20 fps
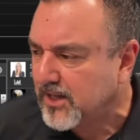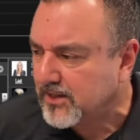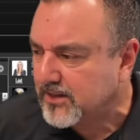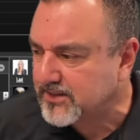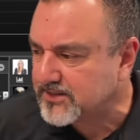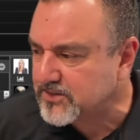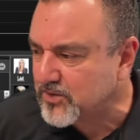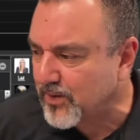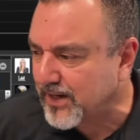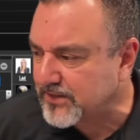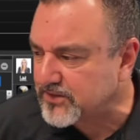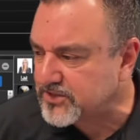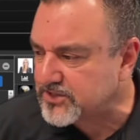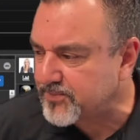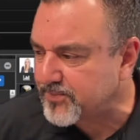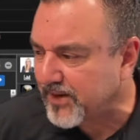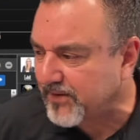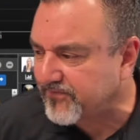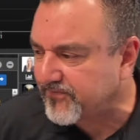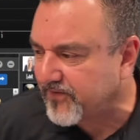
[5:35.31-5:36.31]
Let's go out just
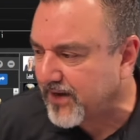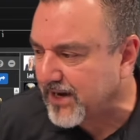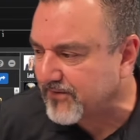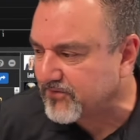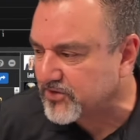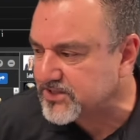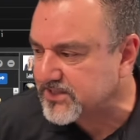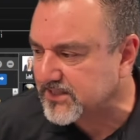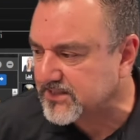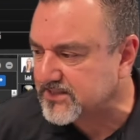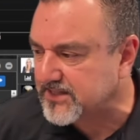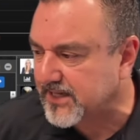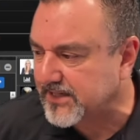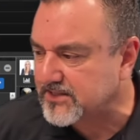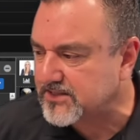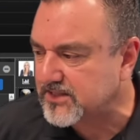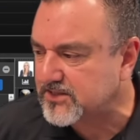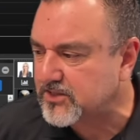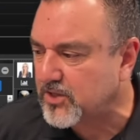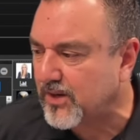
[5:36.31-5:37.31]
about five or six
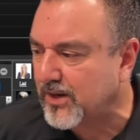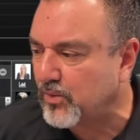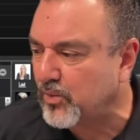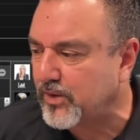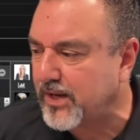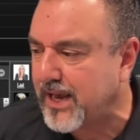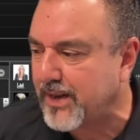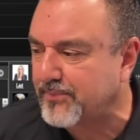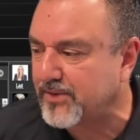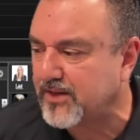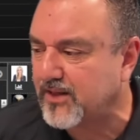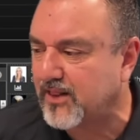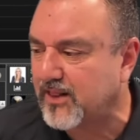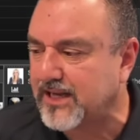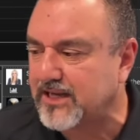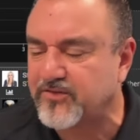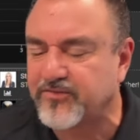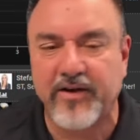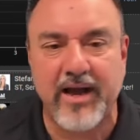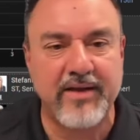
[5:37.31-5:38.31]
days. Let's go out what happened in the
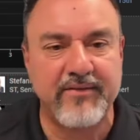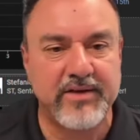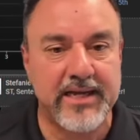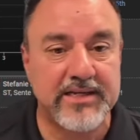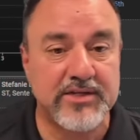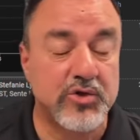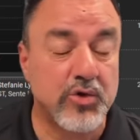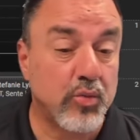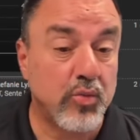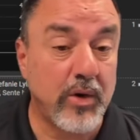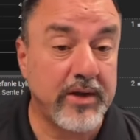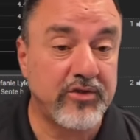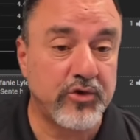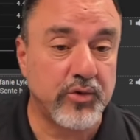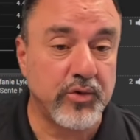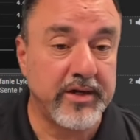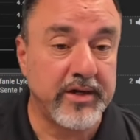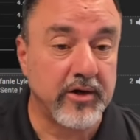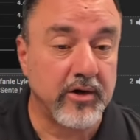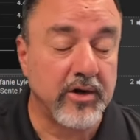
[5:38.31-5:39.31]
last five days, right
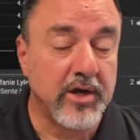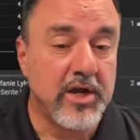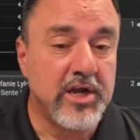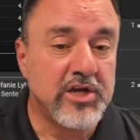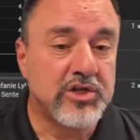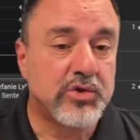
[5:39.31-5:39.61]
through here.